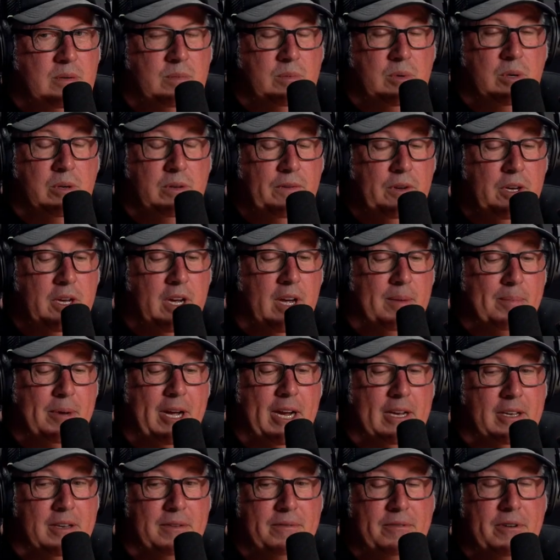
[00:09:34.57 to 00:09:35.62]
Well, if you go
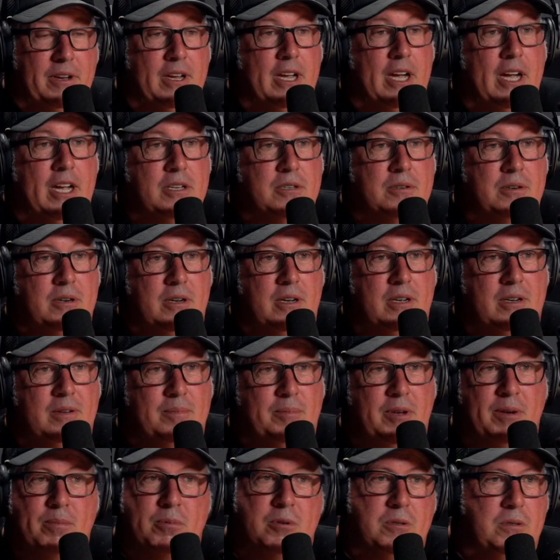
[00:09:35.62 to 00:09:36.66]
back to V8s, right,
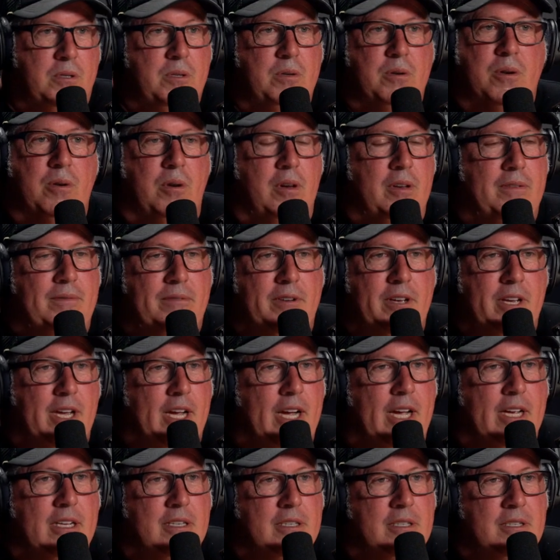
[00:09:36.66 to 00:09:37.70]
people still call it
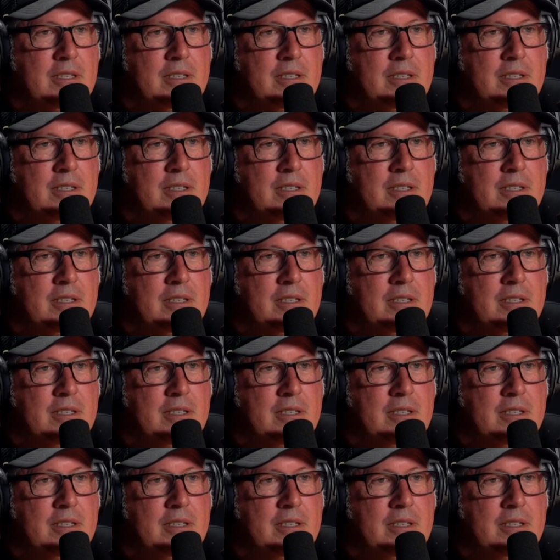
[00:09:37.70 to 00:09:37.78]
V8s.